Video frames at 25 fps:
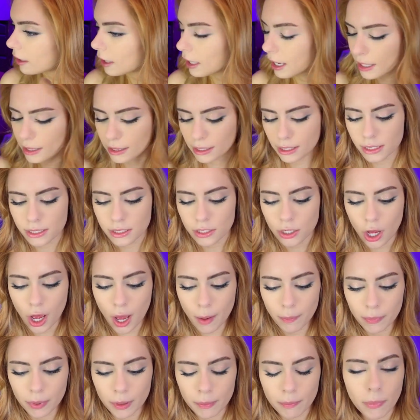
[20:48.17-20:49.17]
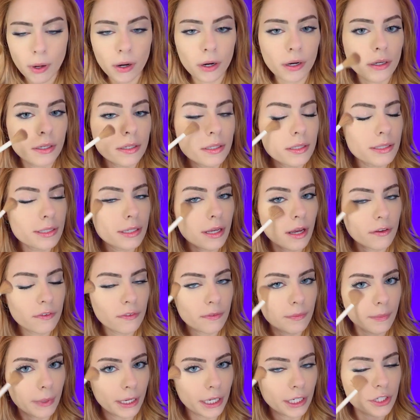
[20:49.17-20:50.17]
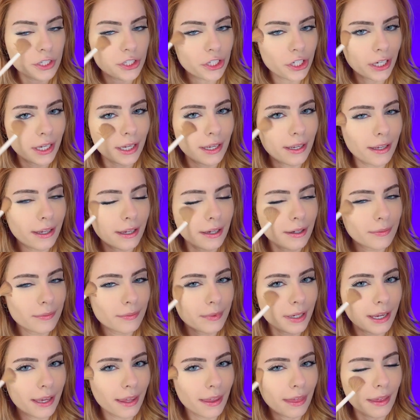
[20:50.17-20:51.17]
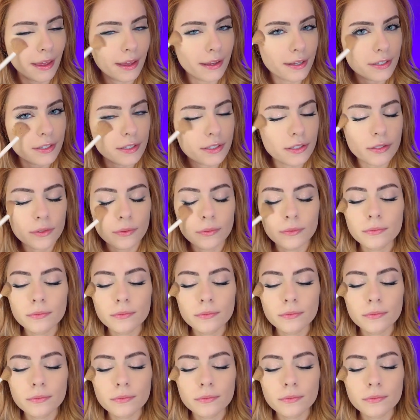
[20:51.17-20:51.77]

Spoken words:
at the top parts of my cheek, like this.